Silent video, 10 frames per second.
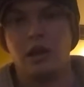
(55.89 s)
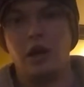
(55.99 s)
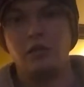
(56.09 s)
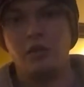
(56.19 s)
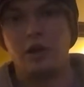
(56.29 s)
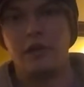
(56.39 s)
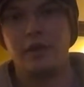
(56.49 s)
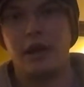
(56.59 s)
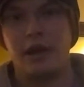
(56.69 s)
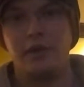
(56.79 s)
you also have to
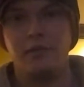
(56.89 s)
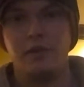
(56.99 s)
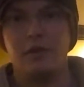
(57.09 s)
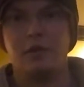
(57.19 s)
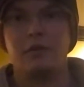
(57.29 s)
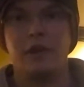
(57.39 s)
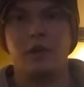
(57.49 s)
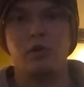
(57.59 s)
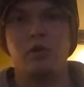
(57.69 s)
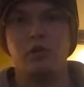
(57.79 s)
have your
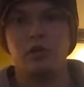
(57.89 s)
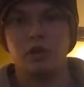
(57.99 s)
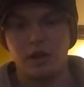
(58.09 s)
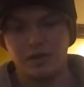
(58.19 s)
federal duck